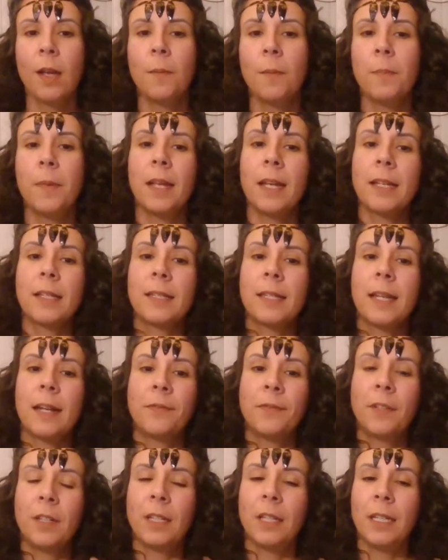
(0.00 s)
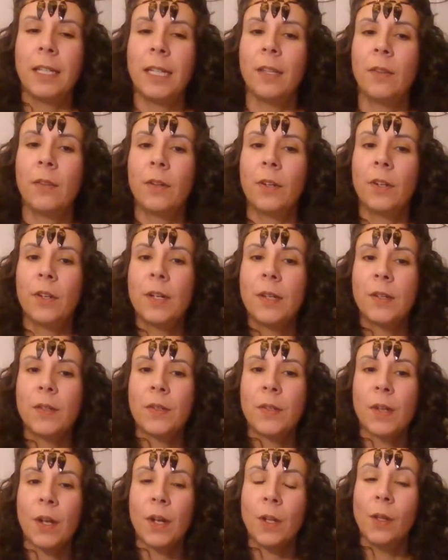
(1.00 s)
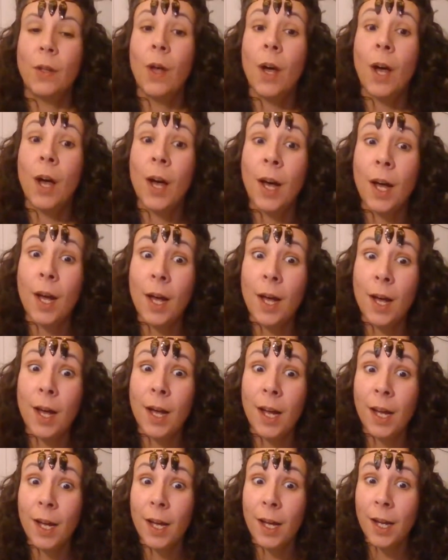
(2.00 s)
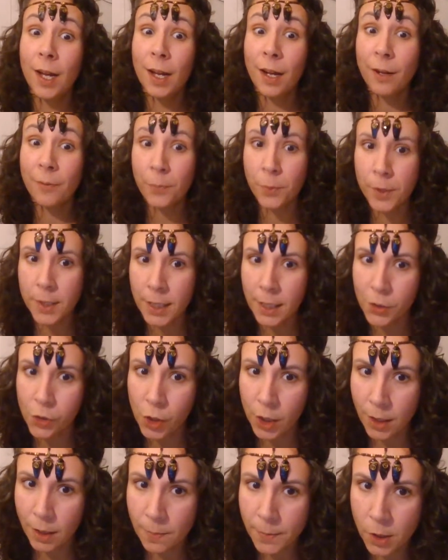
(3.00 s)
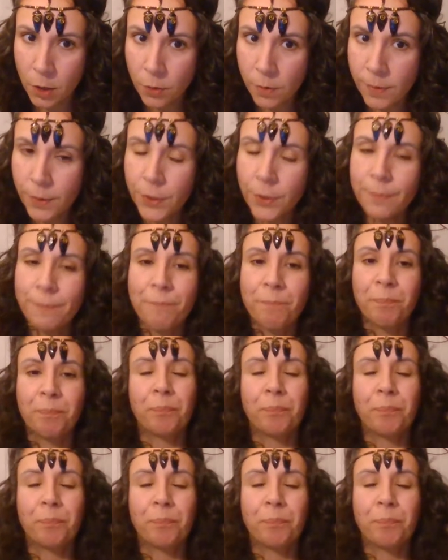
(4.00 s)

because definitely there is a lot of protection in the bones,